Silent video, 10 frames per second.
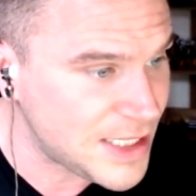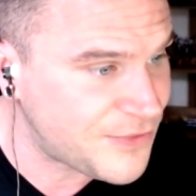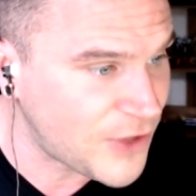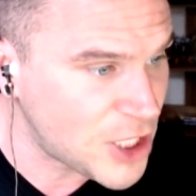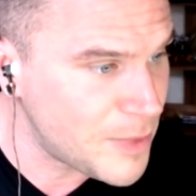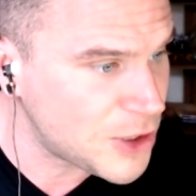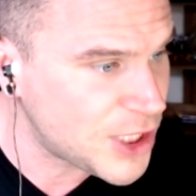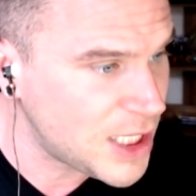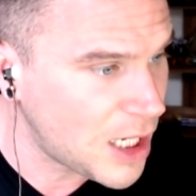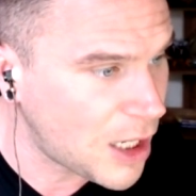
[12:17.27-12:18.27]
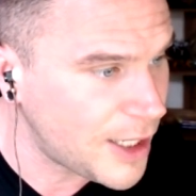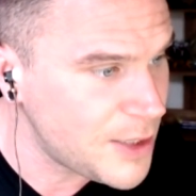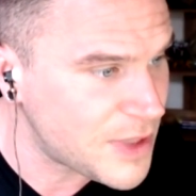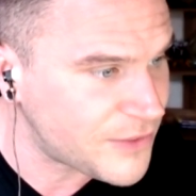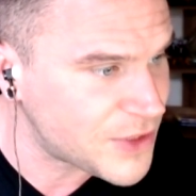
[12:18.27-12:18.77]
it's very much in
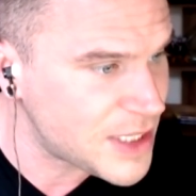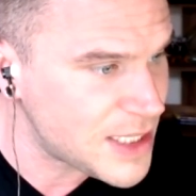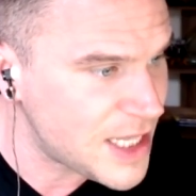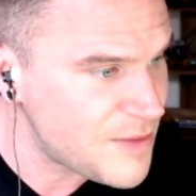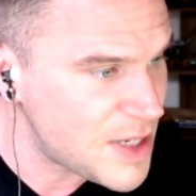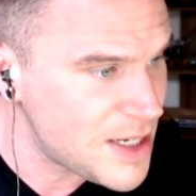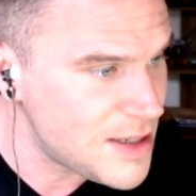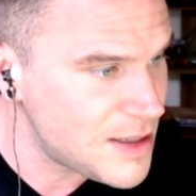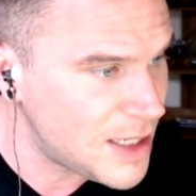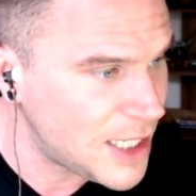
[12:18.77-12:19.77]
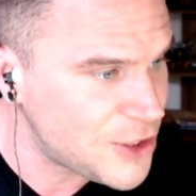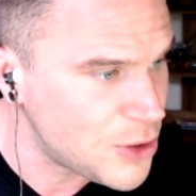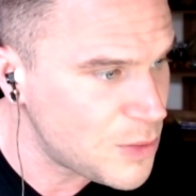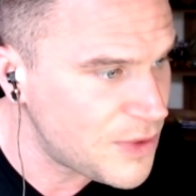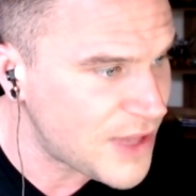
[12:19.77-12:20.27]
line with everything that they've been uh,
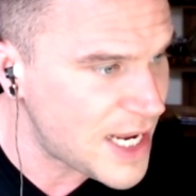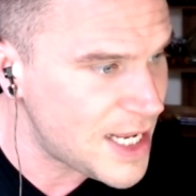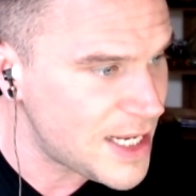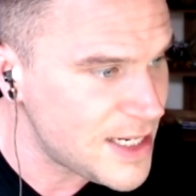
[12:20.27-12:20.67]
doing with their